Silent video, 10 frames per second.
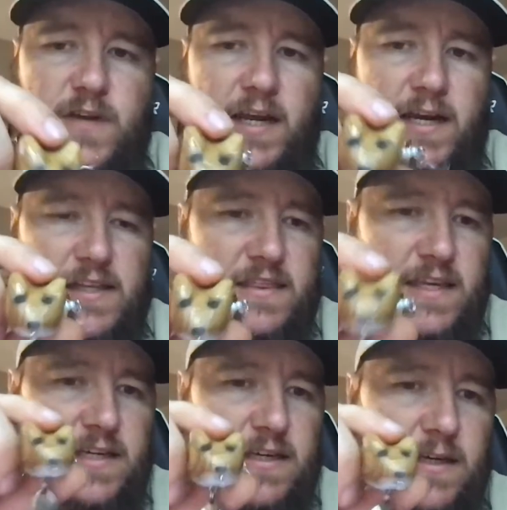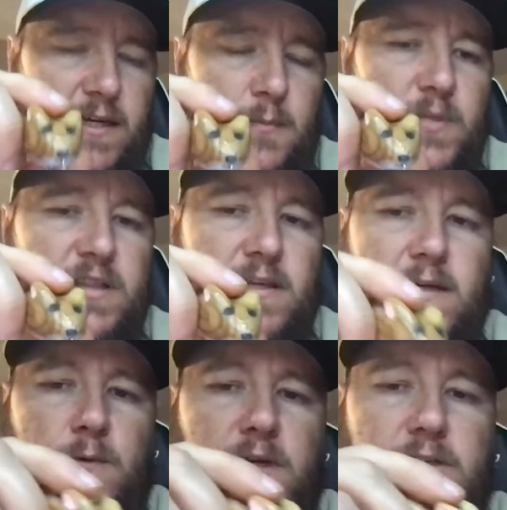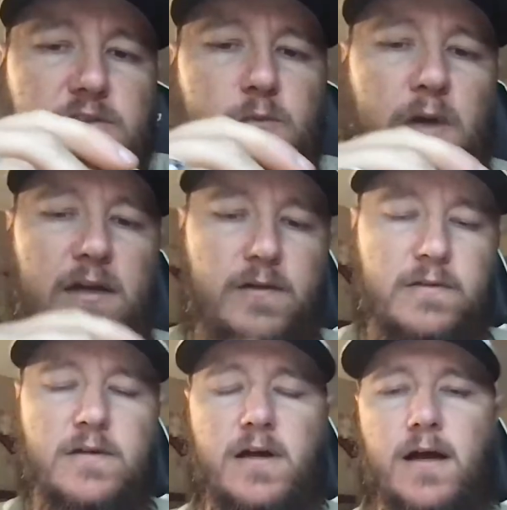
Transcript: and I think it can get bit that way as well.